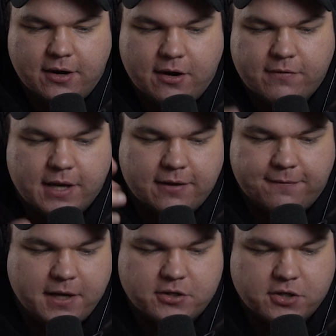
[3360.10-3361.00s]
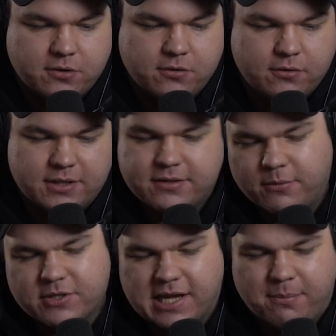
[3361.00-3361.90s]
of like a fictional, it's
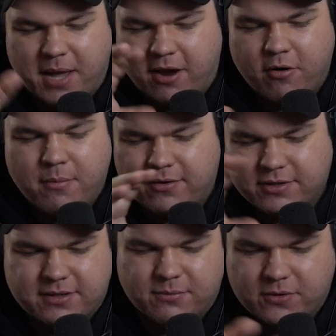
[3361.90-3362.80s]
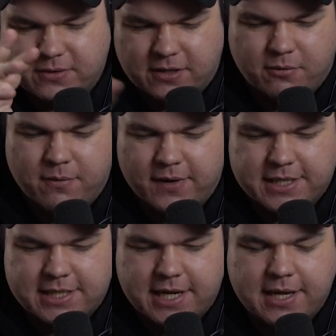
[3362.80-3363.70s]
almost like Paramount, the most
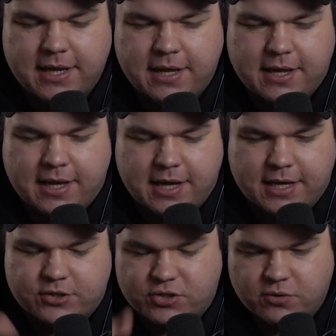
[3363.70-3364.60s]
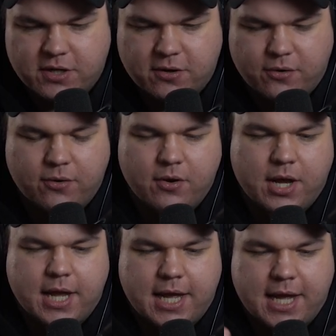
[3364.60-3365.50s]
equivalent there, studio.
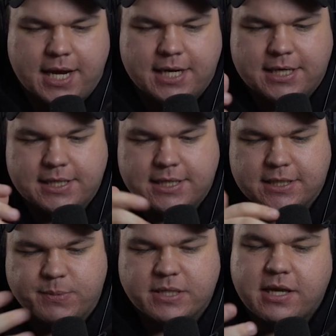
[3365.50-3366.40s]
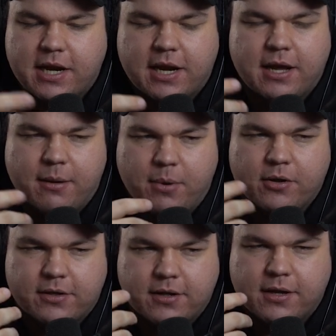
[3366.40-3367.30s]
And it's basically
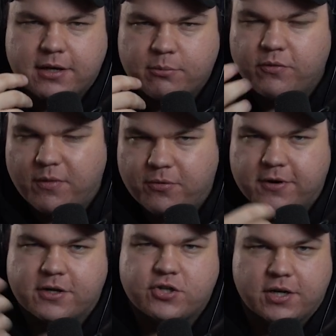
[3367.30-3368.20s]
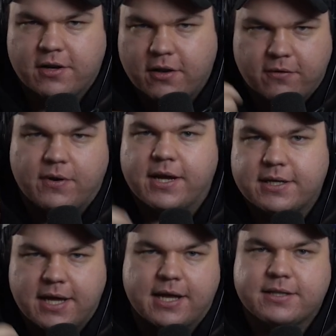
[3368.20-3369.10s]
about the movie production, a lot of like
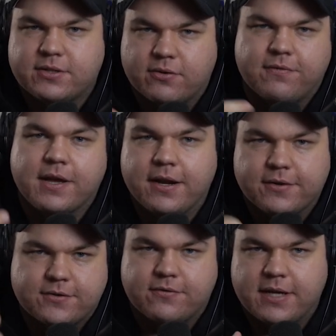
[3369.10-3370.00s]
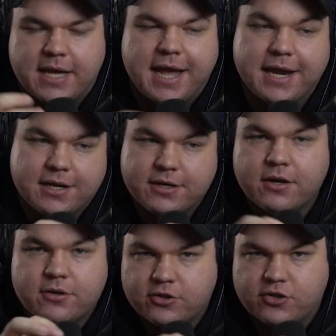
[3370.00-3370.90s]
that sort of industry in
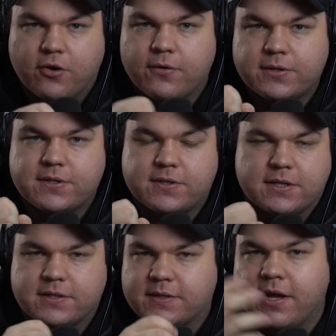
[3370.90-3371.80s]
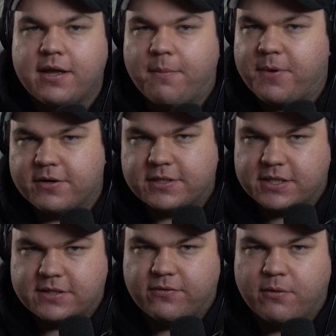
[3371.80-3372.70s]
jokes, as
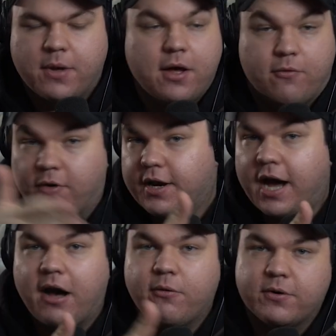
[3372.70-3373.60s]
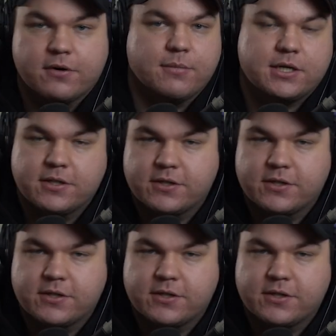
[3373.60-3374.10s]
appearances from Ron Howard, Martin